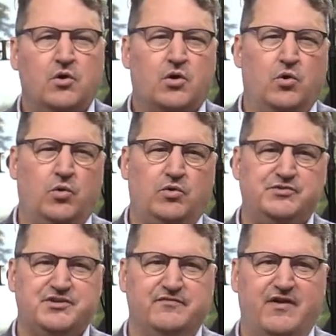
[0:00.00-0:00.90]

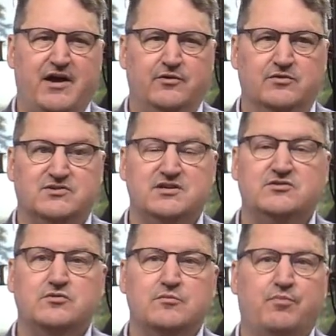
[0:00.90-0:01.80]
Goals and values.
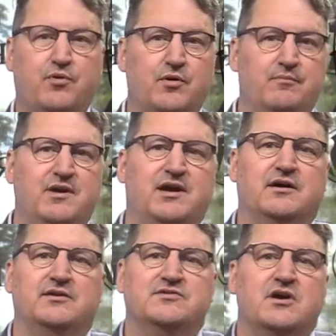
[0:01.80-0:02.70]
These are important
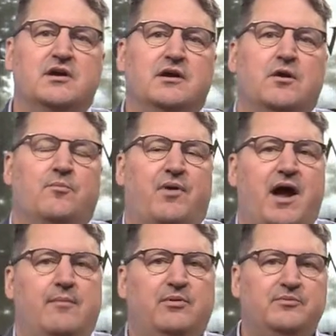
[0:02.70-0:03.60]
because
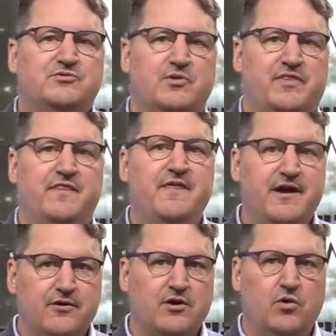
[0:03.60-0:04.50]
problems with
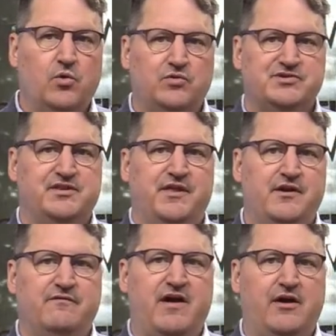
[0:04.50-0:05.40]
their goals and
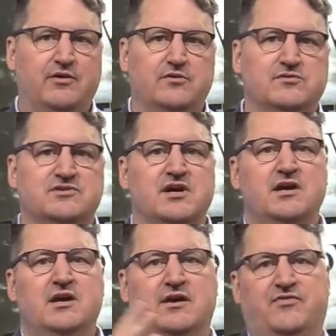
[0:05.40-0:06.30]
their values,
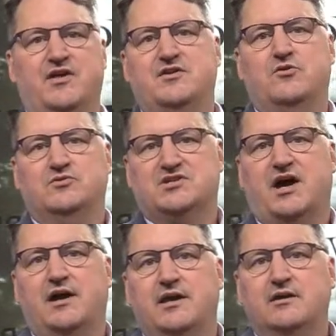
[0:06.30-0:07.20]
if they don't
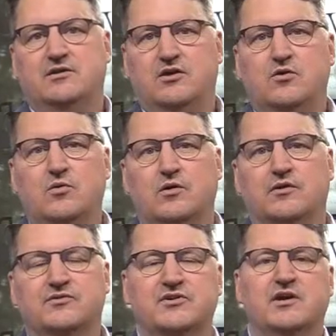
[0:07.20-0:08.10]
tie into
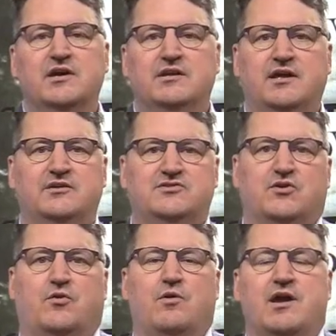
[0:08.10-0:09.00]
yours, tends to
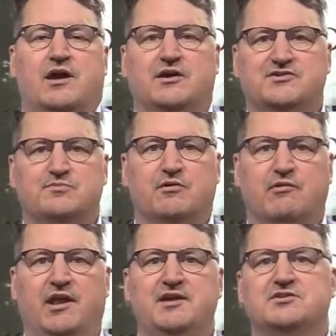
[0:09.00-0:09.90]
create customer
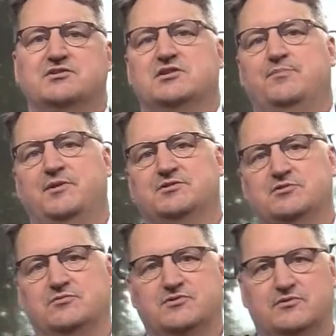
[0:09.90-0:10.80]
relationship
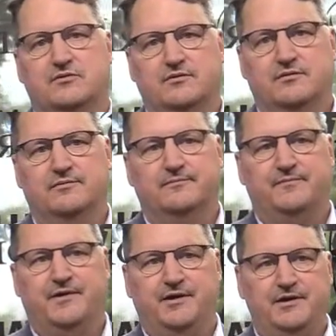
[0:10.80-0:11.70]
issues.
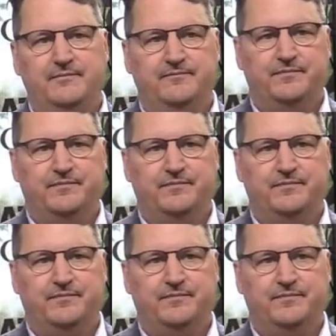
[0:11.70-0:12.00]
Okay?